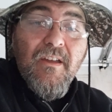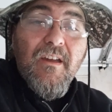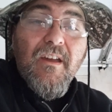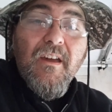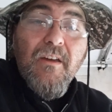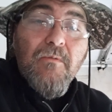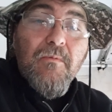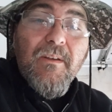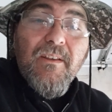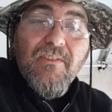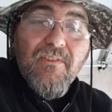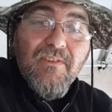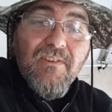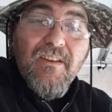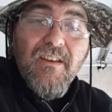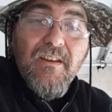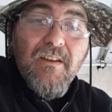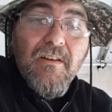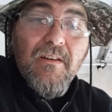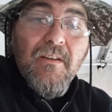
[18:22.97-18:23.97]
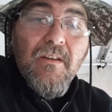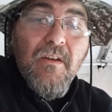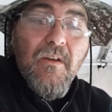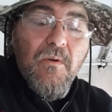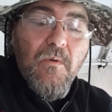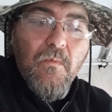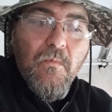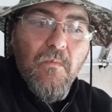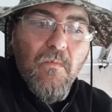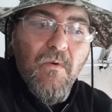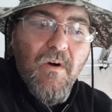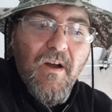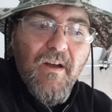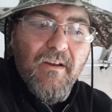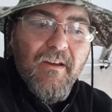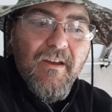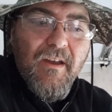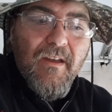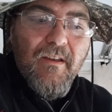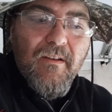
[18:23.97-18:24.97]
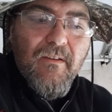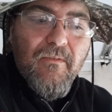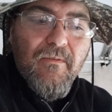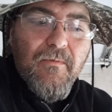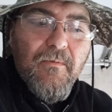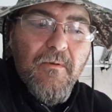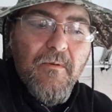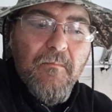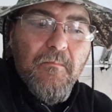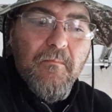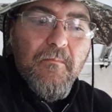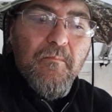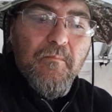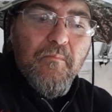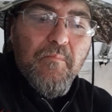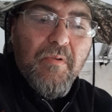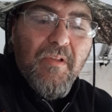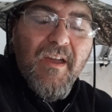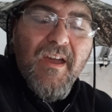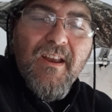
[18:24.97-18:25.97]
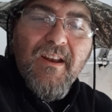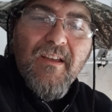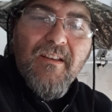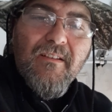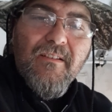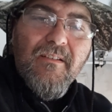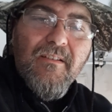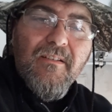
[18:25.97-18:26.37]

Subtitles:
And we've seen what kind of planet,